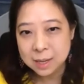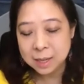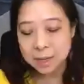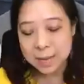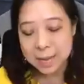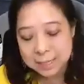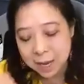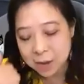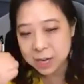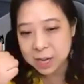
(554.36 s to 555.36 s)
Yes, how
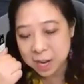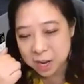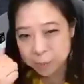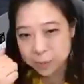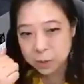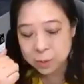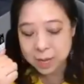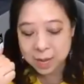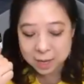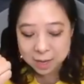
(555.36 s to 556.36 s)
can I help you?
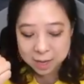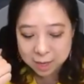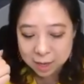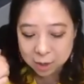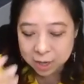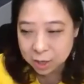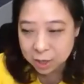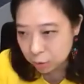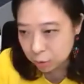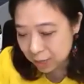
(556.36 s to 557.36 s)
Yeah, yeah, yeah. Okay, go
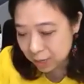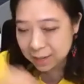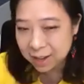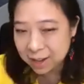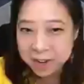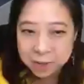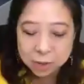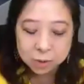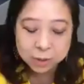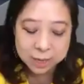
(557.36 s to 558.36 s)
to that aisle. Oh,
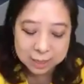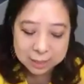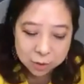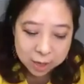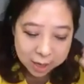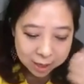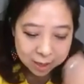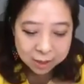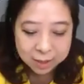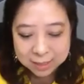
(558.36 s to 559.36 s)
yes, okay.
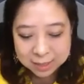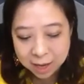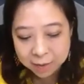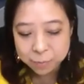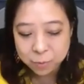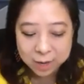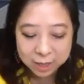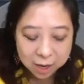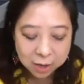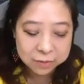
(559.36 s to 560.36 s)
Yes, I have running
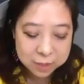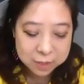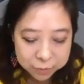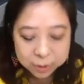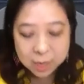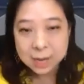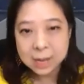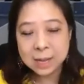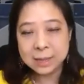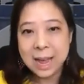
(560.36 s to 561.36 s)
out of this food.
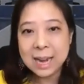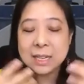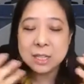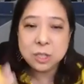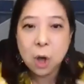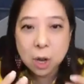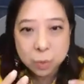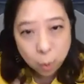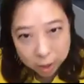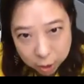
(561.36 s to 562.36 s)
That is not
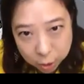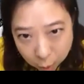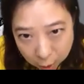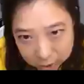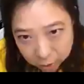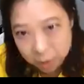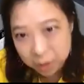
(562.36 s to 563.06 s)
what you want your